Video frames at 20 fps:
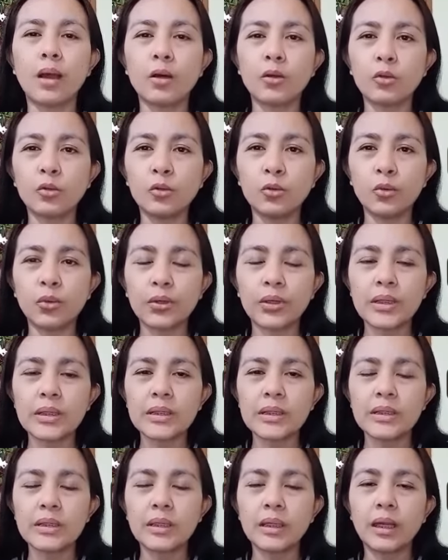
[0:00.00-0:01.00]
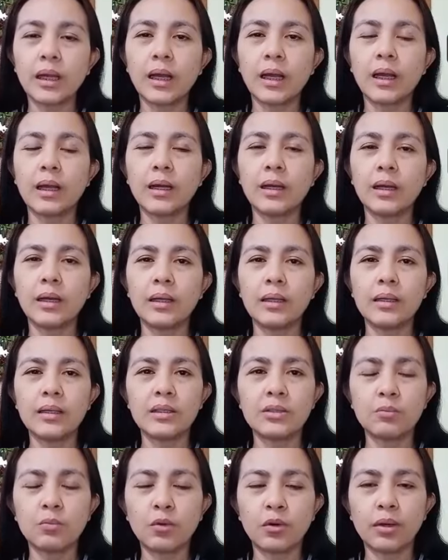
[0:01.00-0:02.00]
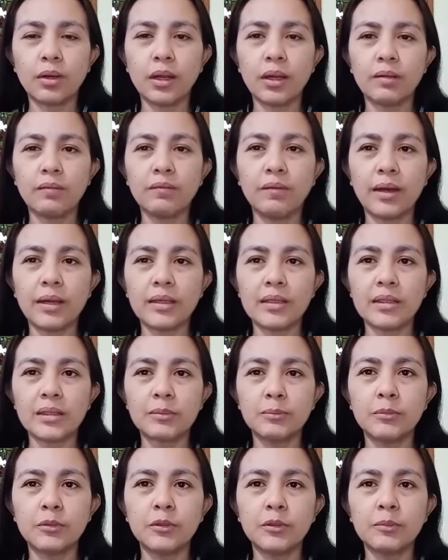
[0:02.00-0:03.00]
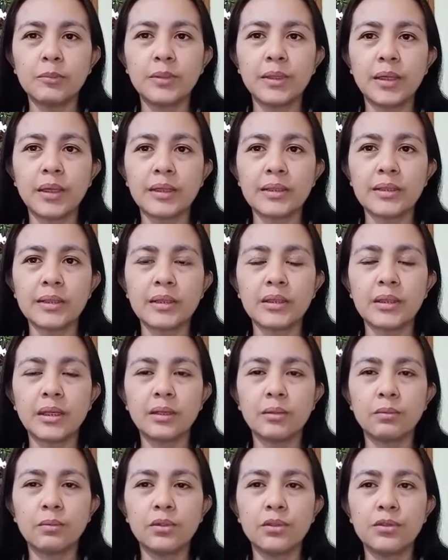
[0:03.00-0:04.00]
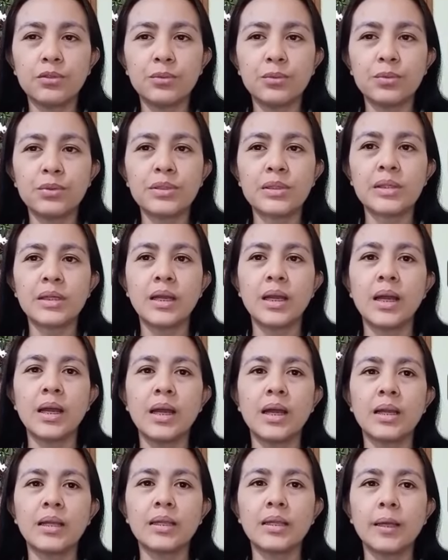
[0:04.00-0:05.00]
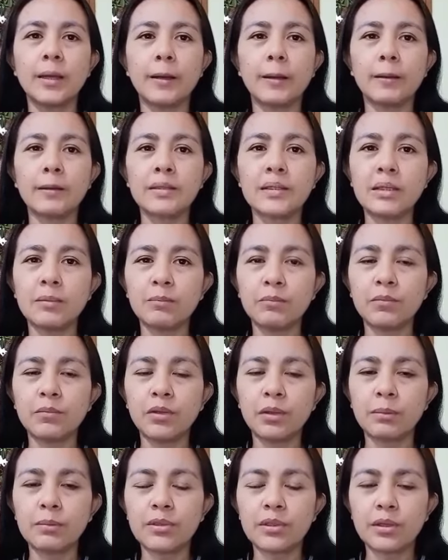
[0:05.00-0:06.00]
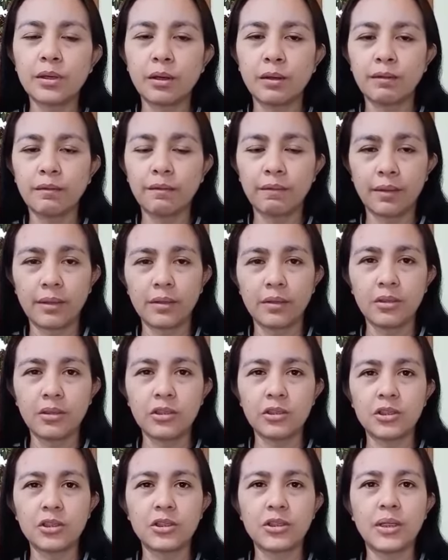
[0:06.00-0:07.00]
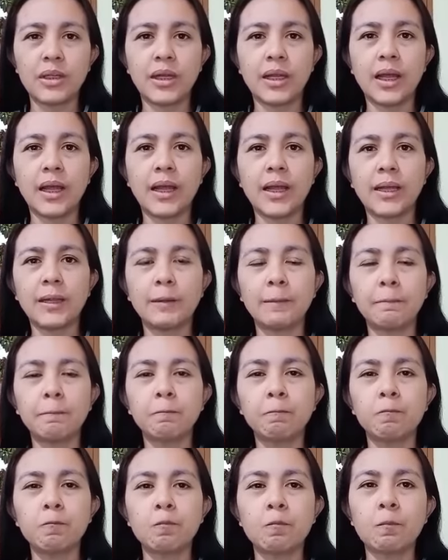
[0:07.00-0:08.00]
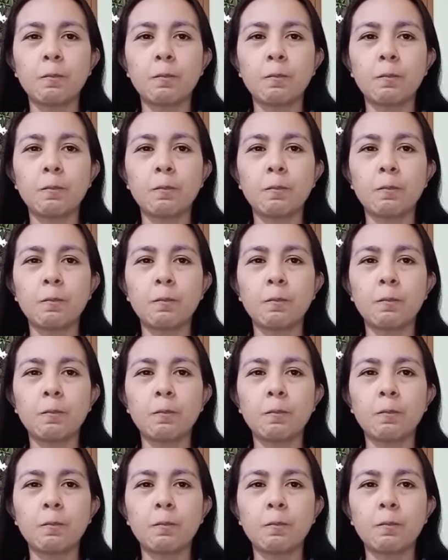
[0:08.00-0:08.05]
outdoors is more advisable because it can reduce the symptoms of ADHD. And